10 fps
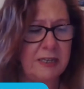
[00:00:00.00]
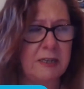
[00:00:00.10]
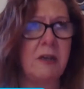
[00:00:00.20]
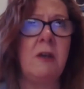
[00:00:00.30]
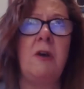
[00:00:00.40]

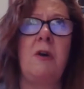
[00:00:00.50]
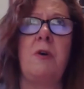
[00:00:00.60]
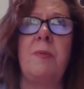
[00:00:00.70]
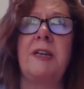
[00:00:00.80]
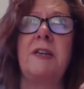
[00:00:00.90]
And
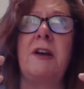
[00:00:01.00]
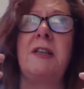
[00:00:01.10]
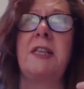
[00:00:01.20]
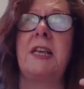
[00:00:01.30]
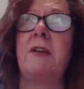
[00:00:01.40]
oh my
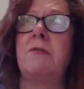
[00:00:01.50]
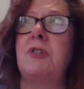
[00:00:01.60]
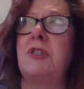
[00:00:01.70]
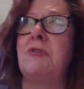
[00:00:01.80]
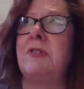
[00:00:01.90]
God, they
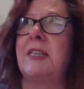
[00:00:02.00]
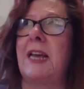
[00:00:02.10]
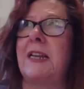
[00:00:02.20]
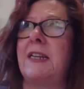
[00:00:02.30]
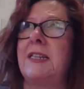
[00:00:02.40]
own 2
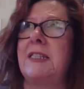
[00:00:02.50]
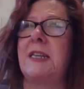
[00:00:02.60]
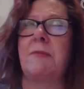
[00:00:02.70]
satellites